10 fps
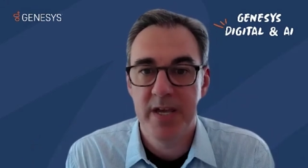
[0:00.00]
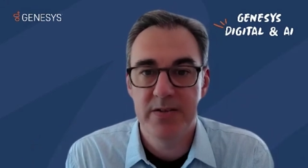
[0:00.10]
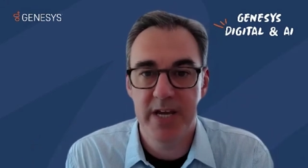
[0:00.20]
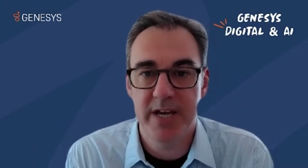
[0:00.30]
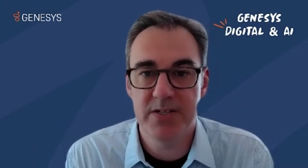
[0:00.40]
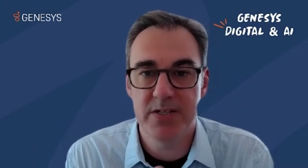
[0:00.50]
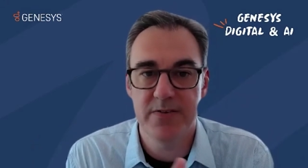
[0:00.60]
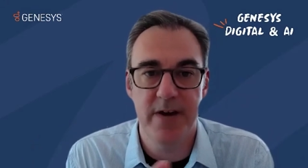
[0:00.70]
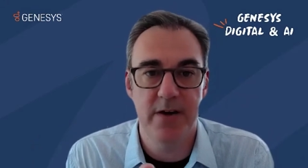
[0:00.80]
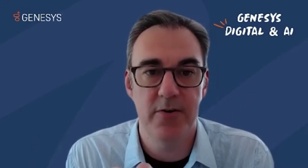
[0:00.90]
Zeus is the
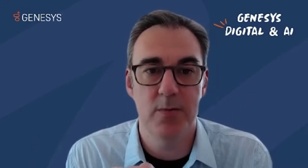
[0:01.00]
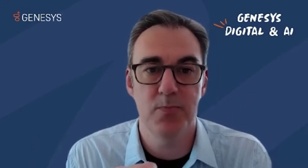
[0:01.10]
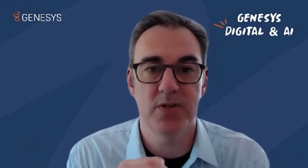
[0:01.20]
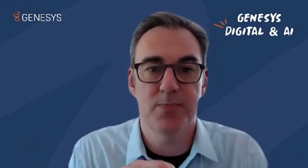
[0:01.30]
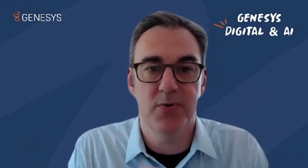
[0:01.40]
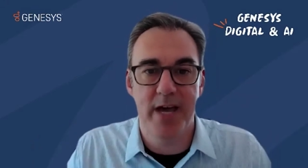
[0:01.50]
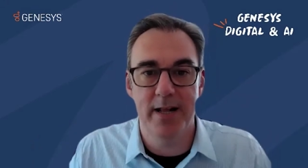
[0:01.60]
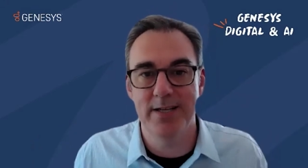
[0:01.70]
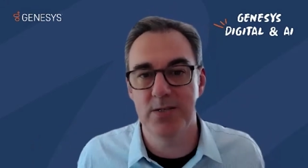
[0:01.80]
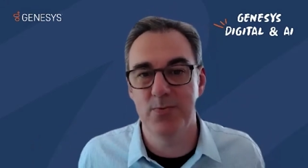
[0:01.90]
founder and principal
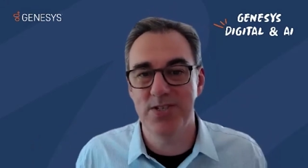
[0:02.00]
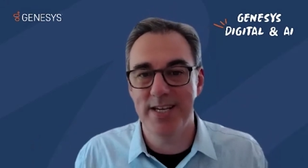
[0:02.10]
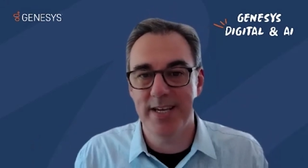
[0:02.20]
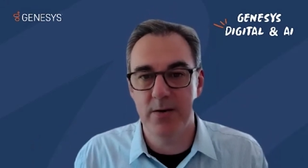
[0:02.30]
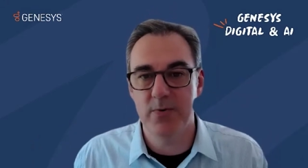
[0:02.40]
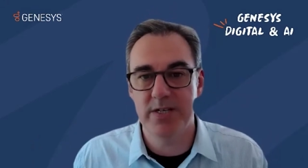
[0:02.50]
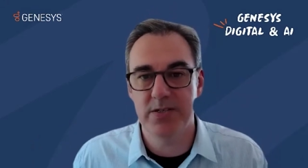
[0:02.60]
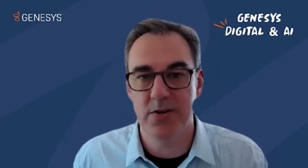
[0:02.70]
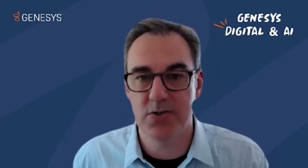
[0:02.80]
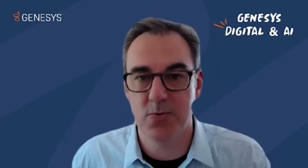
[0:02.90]
analyst with ZK
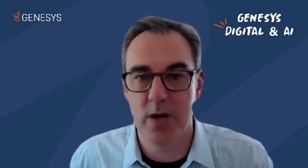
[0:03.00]
Research,